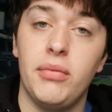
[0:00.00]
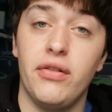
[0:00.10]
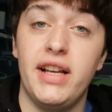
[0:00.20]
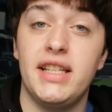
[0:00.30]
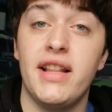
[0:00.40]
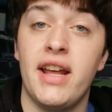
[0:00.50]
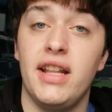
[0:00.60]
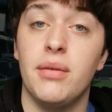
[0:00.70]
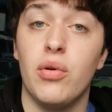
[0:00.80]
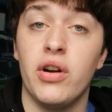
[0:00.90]
I'll be releasing that
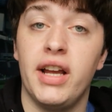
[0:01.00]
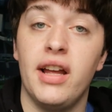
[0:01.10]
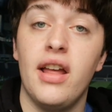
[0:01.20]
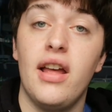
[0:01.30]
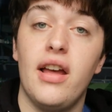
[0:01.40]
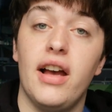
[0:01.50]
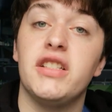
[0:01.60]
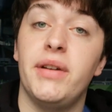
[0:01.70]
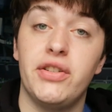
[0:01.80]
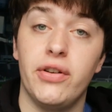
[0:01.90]
in the morning, uh,
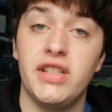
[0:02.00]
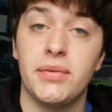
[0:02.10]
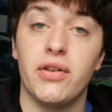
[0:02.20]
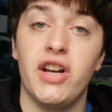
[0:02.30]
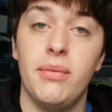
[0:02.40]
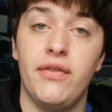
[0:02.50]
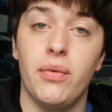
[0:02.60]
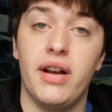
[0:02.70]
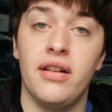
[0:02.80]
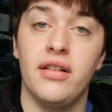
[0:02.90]
so make sure you subscribe if
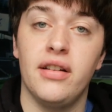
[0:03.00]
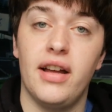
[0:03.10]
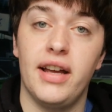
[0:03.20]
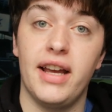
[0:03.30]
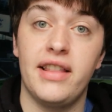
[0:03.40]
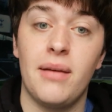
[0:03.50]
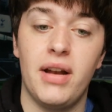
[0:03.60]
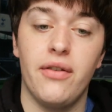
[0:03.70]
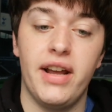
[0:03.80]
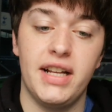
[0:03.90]
you want to uh, get that
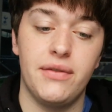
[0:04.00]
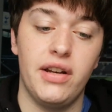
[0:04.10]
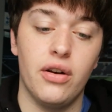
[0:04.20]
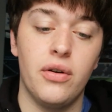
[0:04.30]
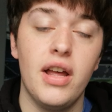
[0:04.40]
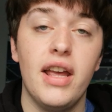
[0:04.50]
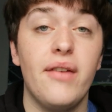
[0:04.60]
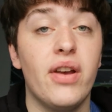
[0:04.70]
player ratings video.